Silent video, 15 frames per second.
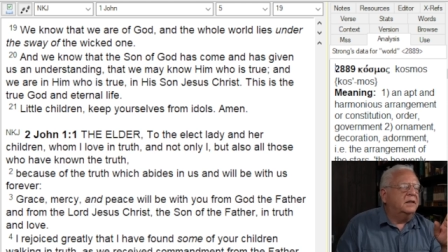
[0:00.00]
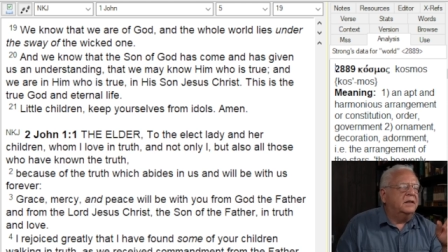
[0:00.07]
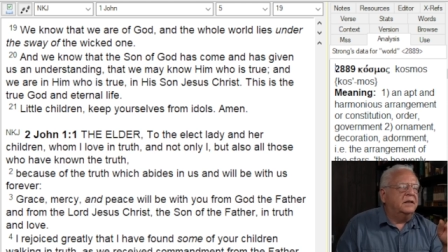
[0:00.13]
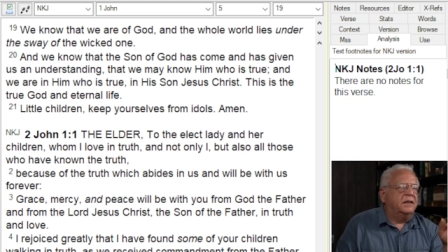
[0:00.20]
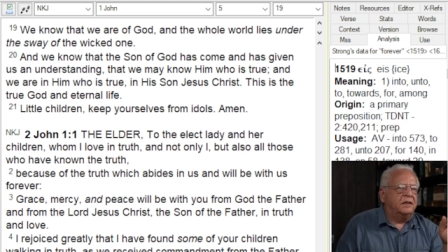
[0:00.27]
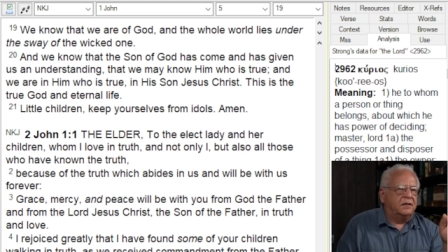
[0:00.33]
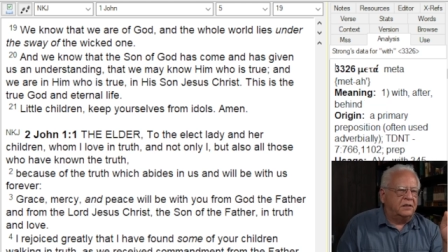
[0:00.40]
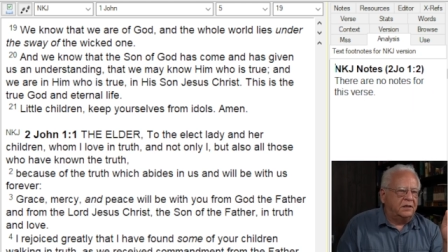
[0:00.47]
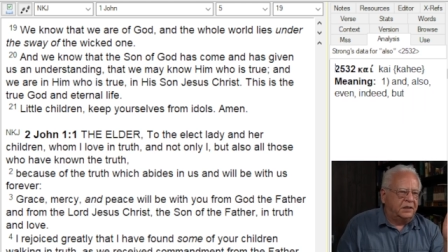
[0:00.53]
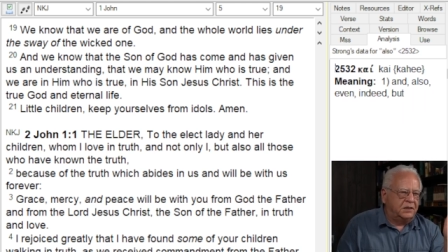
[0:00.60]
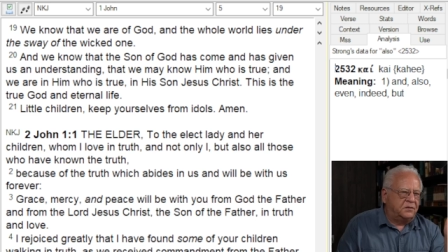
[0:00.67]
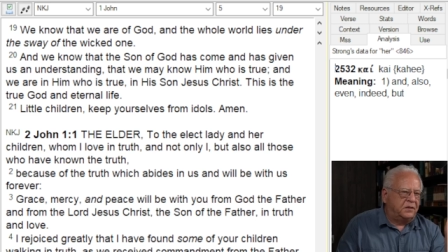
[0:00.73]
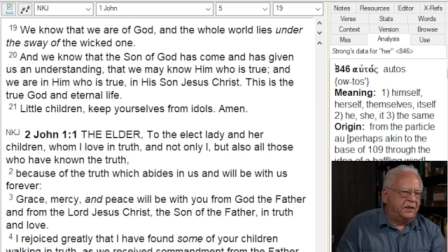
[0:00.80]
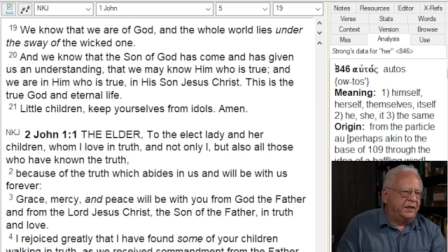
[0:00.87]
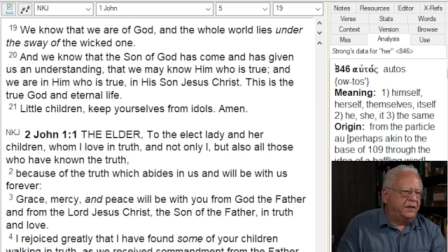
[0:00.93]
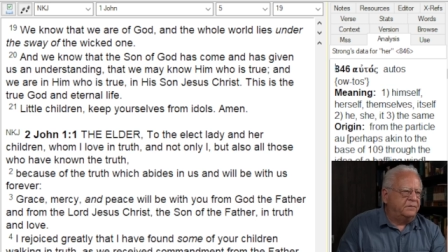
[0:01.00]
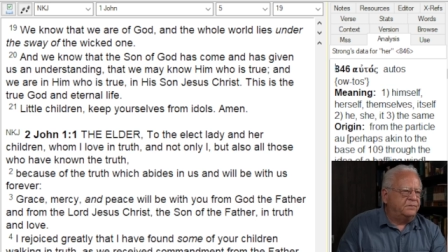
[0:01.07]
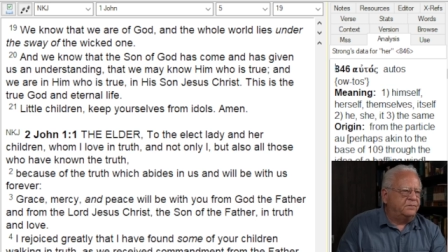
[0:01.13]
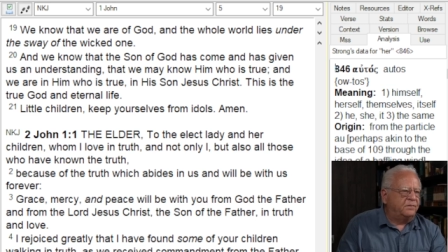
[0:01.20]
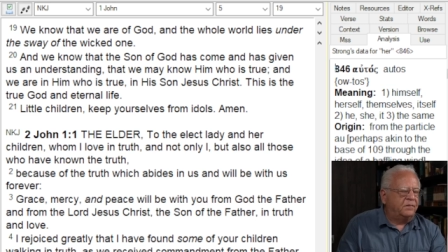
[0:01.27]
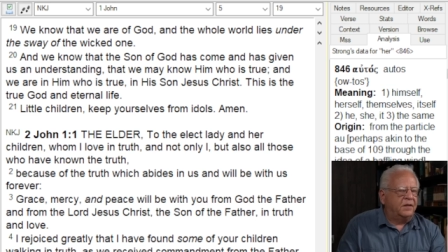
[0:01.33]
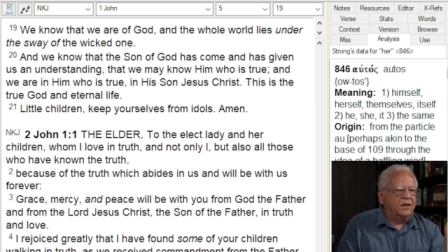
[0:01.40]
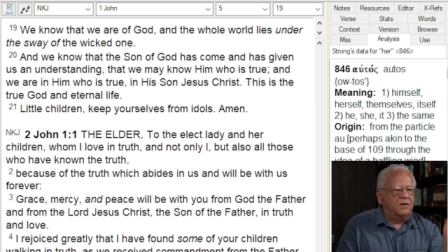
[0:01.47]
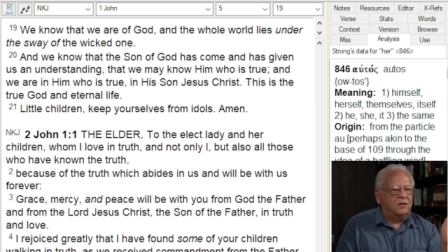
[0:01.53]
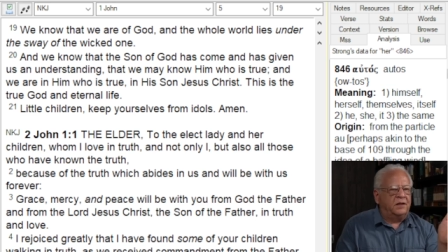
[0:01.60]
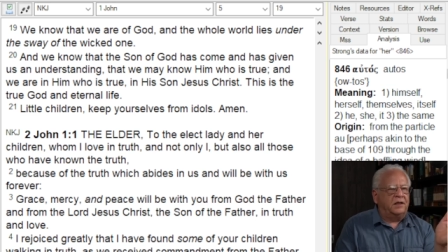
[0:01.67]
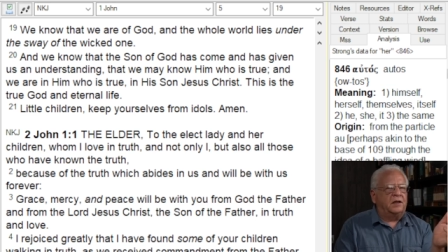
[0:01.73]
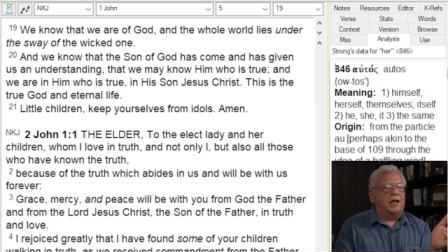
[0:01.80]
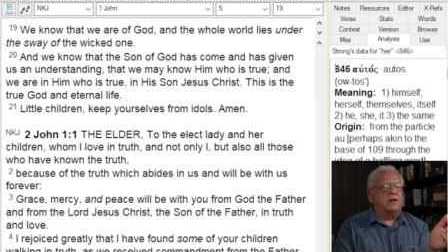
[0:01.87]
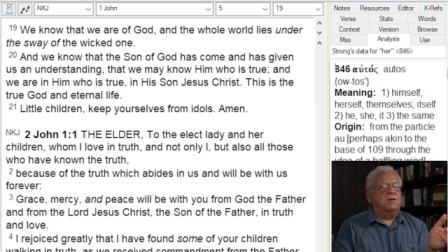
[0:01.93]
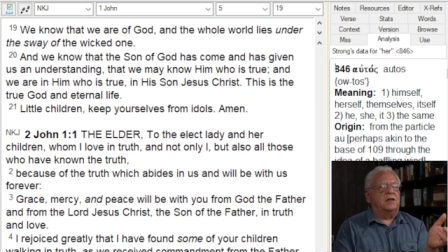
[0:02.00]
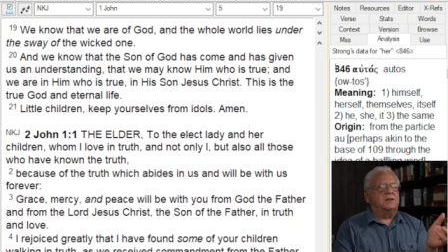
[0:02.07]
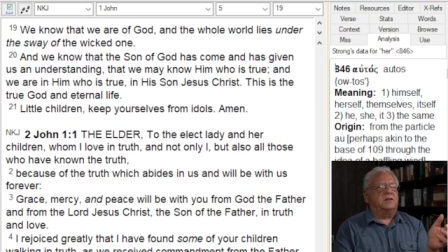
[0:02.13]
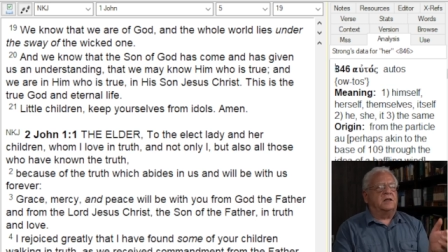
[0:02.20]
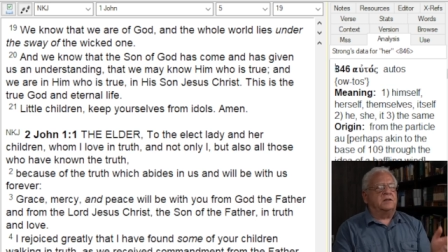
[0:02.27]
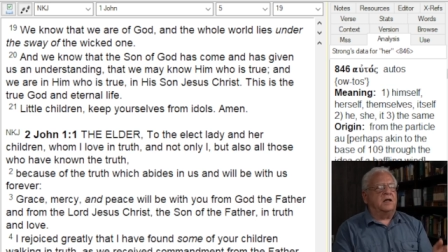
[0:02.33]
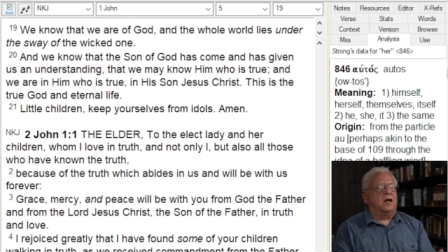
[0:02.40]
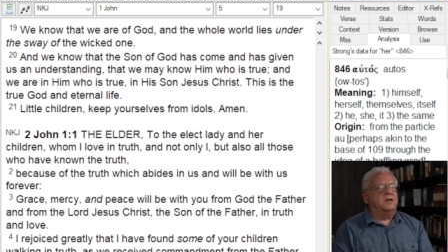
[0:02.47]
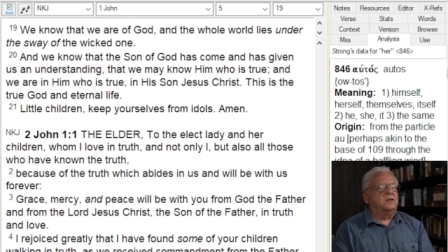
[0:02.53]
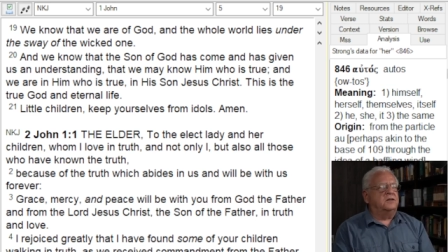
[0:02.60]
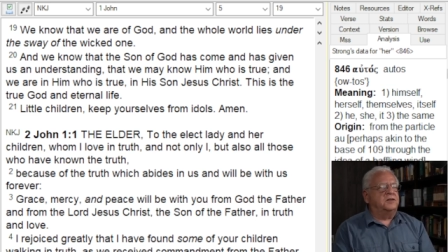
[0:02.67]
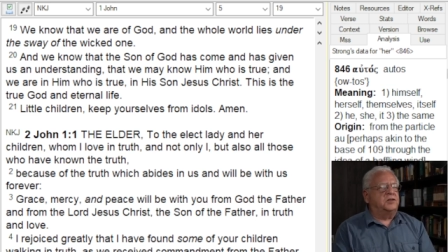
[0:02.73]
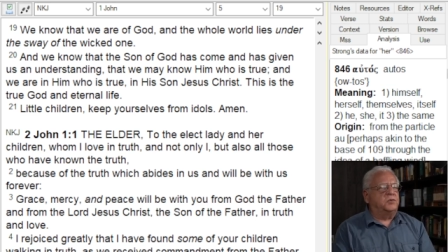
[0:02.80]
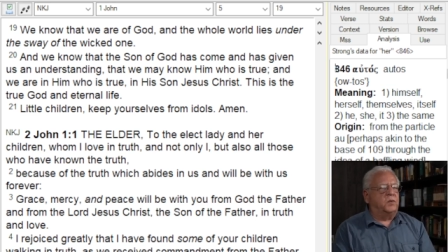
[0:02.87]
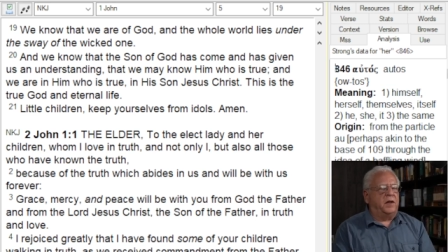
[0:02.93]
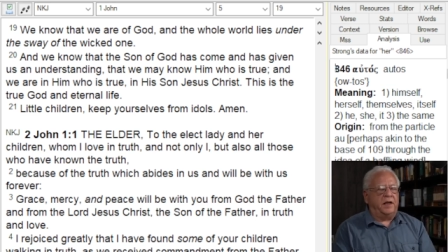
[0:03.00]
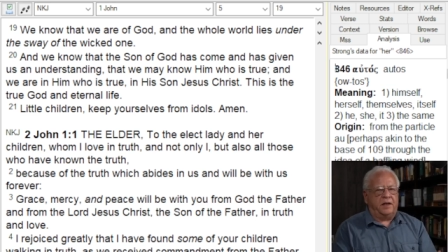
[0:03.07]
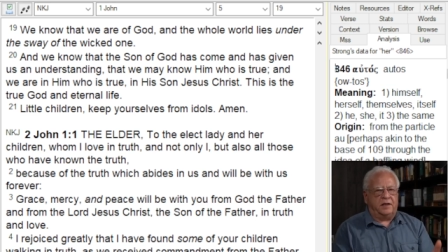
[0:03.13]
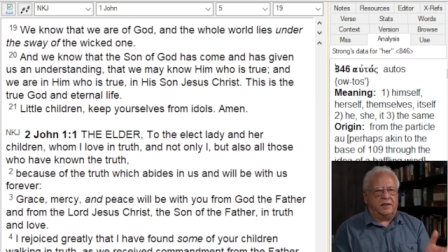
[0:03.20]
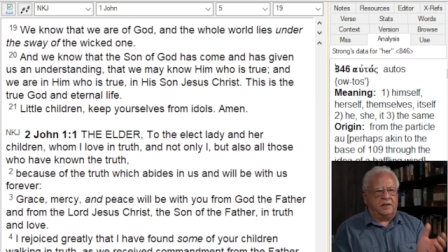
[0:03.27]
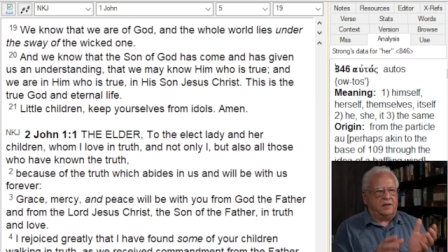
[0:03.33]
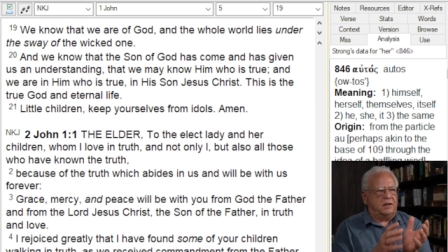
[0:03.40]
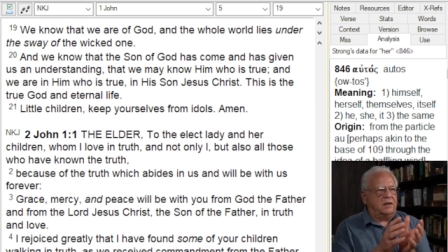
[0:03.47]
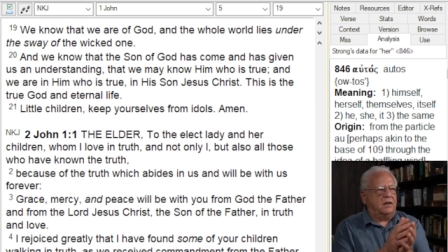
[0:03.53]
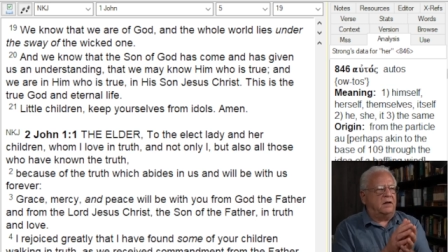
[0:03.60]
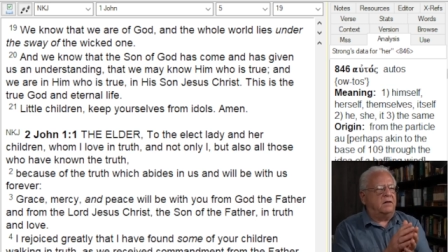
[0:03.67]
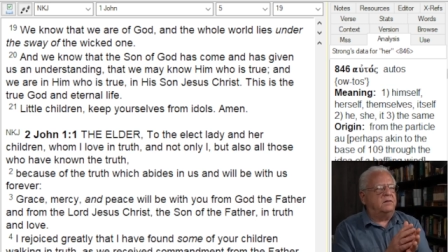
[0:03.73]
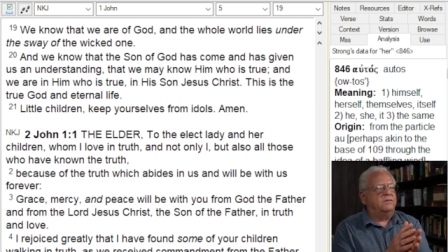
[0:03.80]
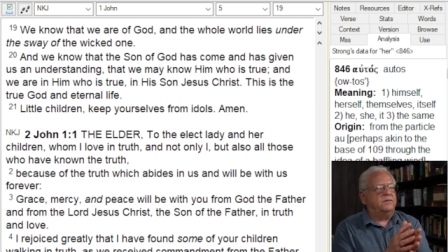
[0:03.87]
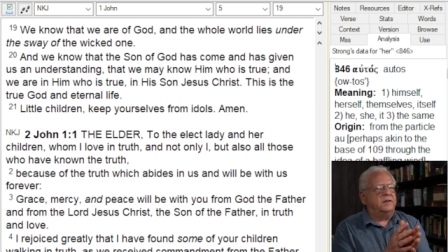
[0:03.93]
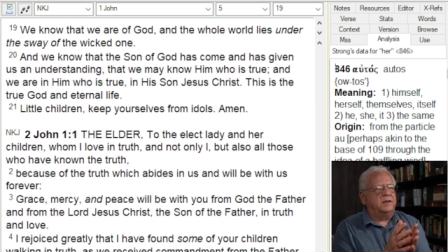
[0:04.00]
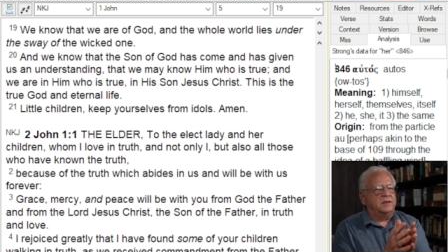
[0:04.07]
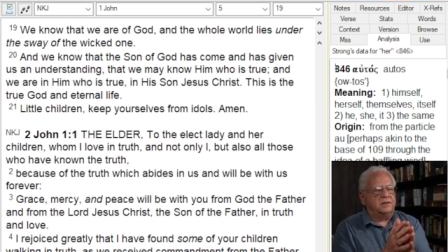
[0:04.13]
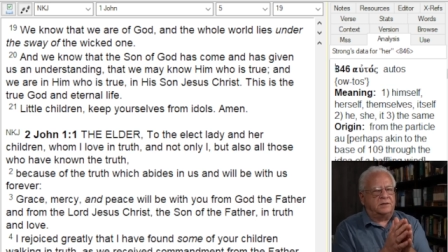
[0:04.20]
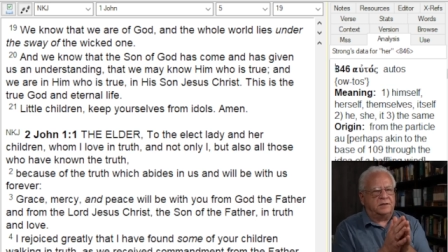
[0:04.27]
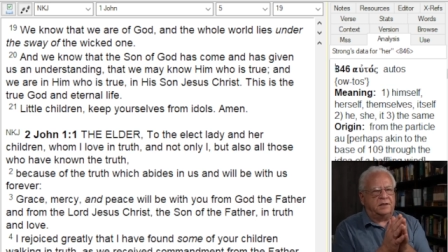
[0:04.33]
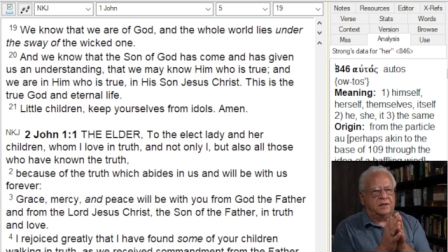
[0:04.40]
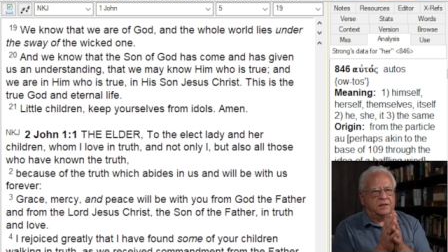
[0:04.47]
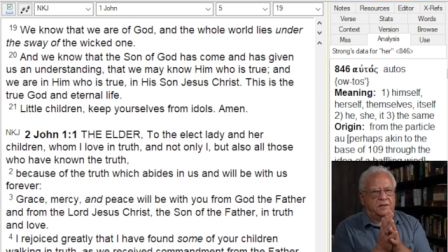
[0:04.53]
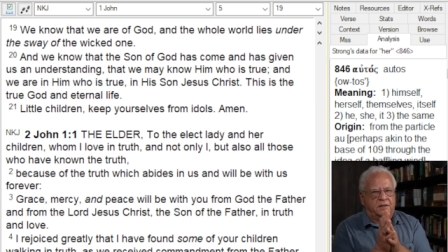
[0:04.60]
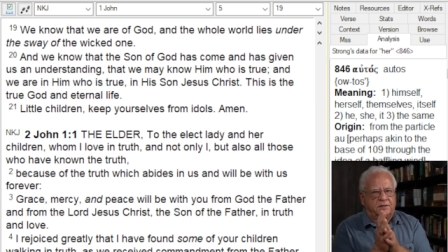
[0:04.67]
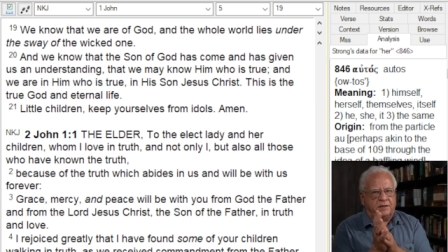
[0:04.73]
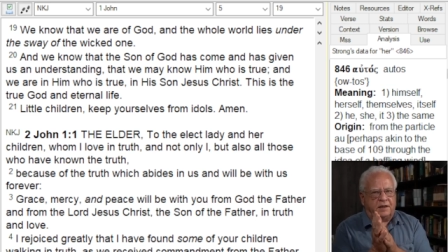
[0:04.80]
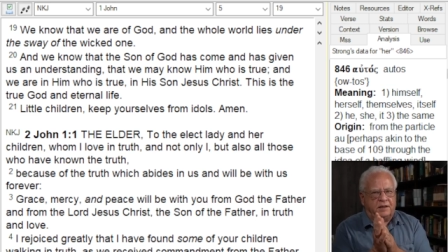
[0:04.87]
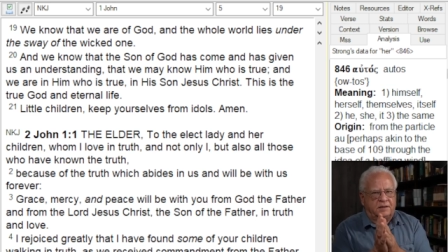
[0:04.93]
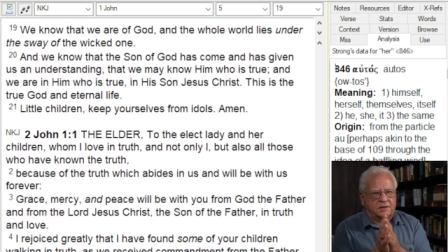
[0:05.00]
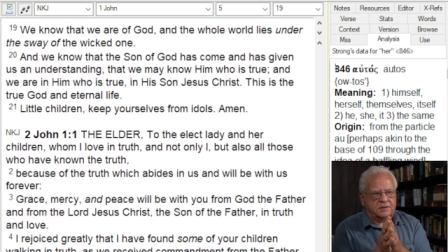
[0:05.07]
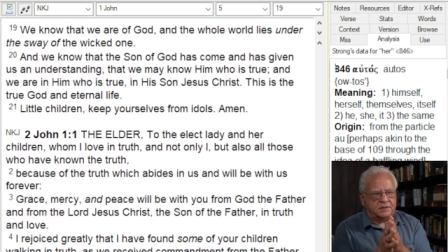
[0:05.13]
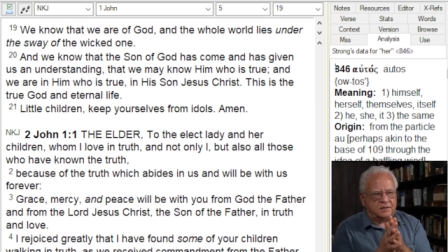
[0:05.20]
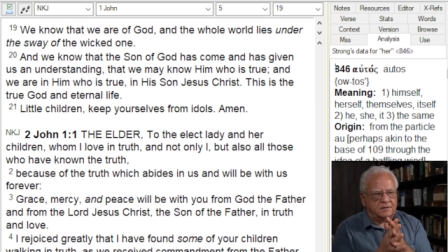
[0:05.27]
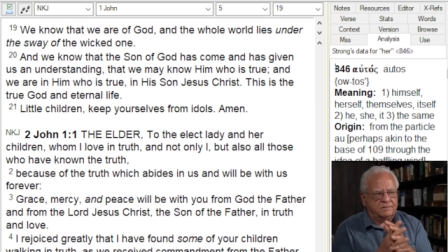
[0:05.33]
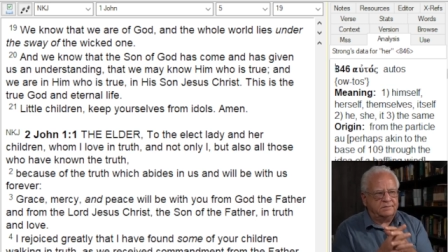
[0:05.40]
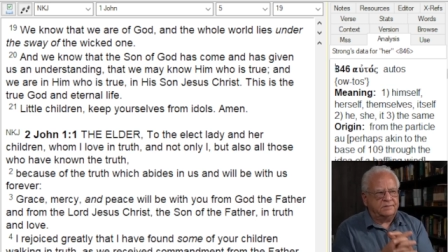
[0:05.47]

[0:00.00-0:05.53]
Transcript: It literally, literally what it says, under the sway of is in italics there.